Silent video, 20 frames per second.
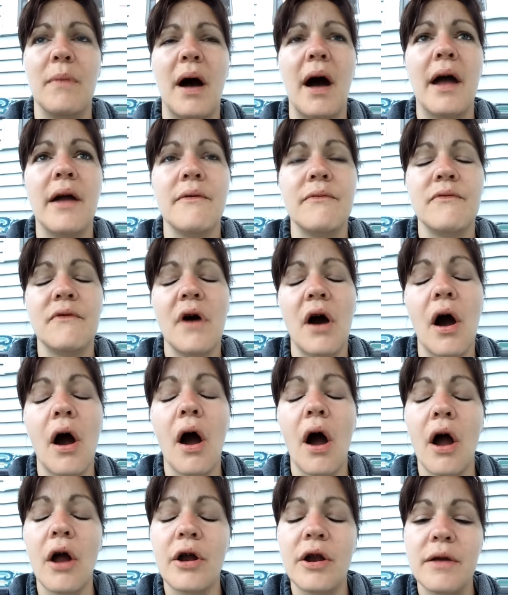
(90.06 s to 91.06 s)
I've
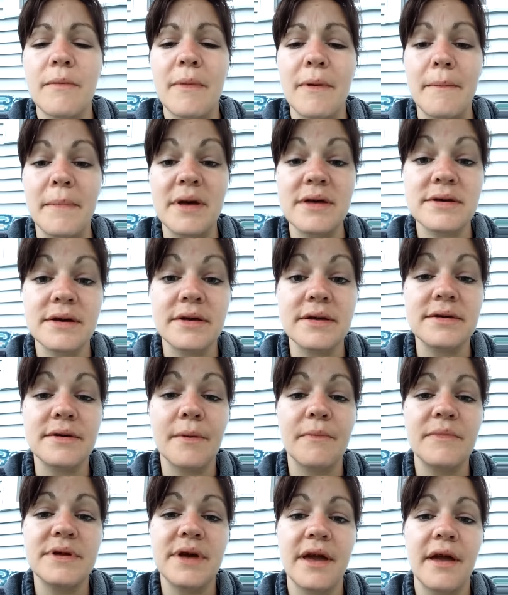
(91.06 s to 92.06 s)
already been missing
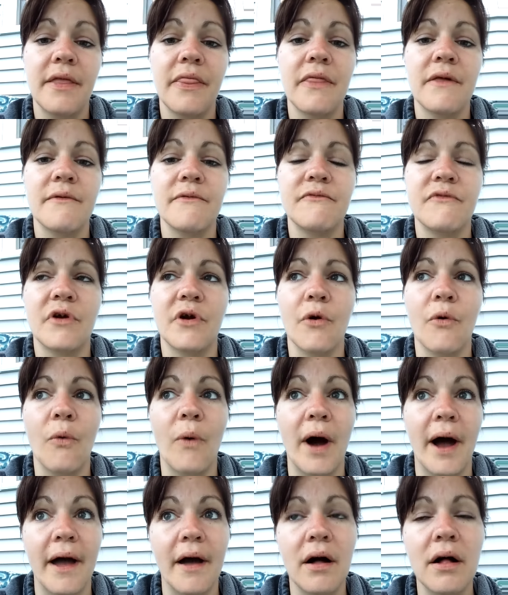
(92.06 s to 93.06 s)
some teeth for a
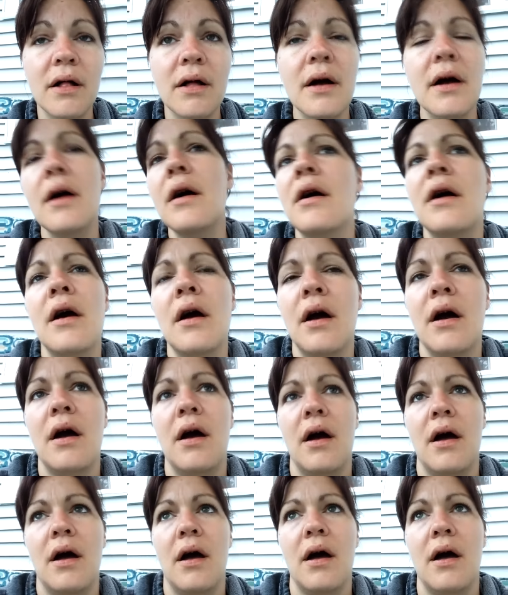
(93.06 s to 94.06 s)
while.
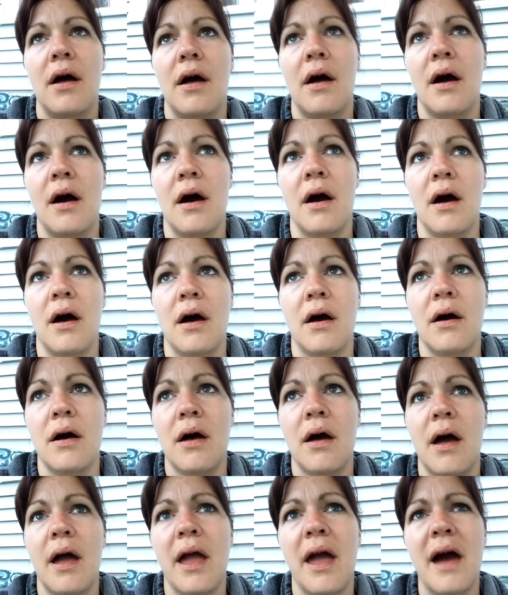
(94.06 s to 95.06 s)

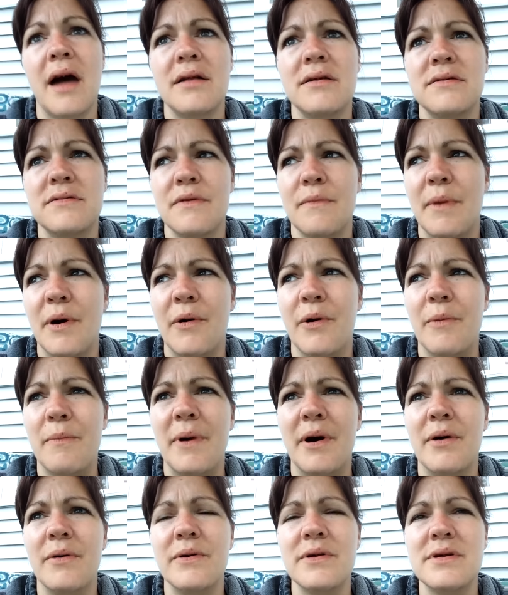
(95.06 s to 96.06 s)
I had some out
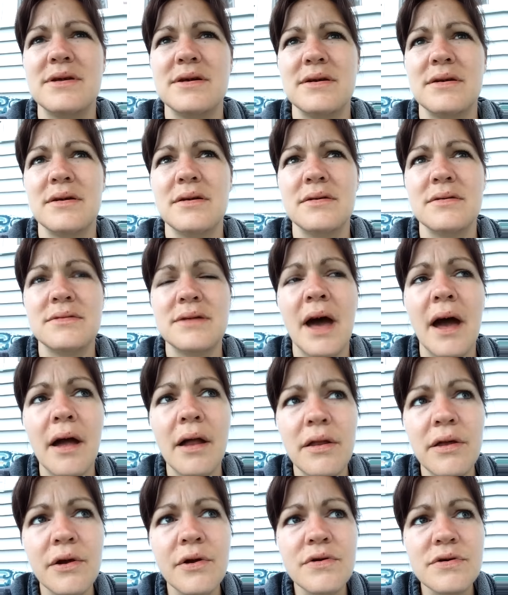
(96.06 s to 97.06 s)
about
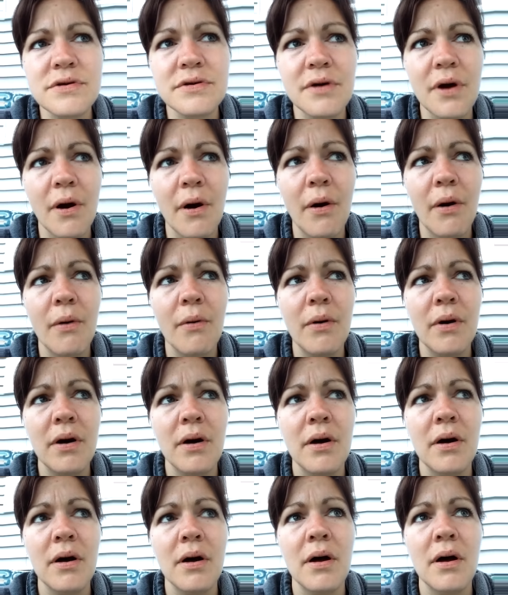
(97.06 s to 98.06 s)
10 years ago,
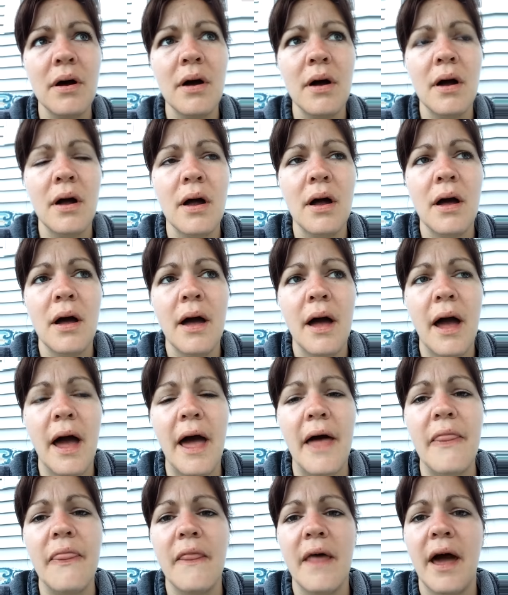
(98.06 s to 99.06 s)

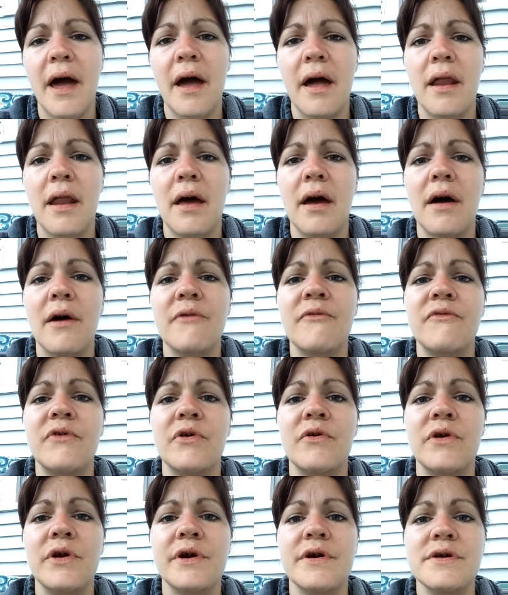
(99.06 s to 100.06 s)
and then a
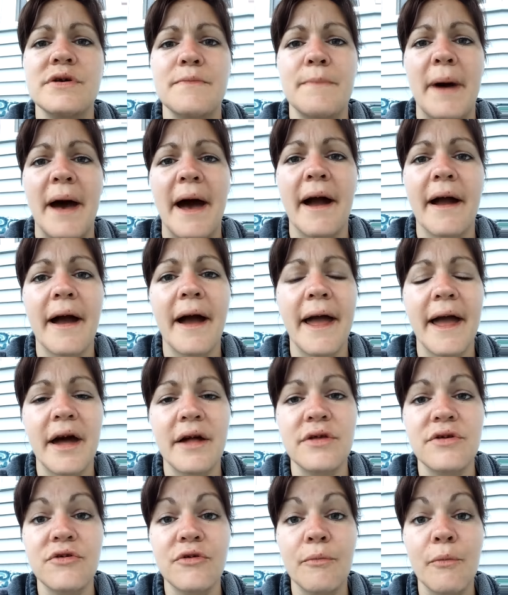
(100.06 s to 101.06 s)
few years back I
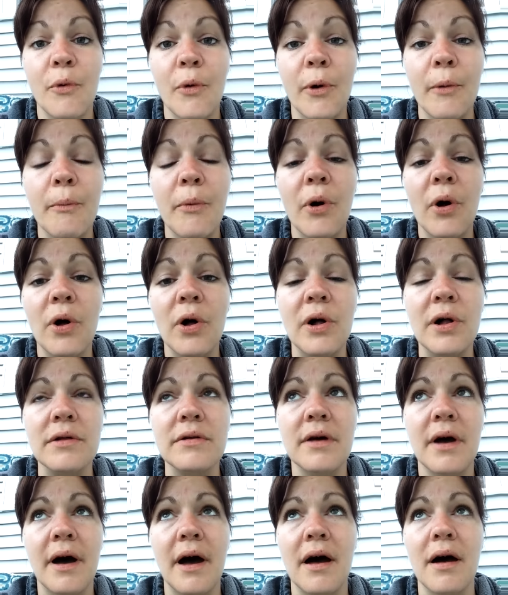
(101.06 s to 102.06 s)
had some more
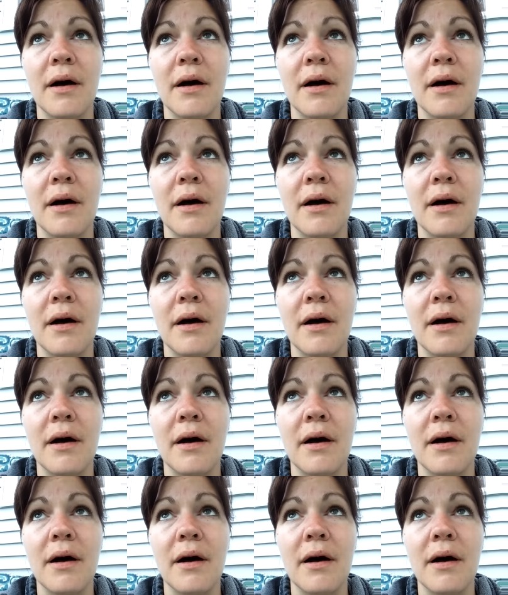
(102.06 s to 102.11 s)
pulled,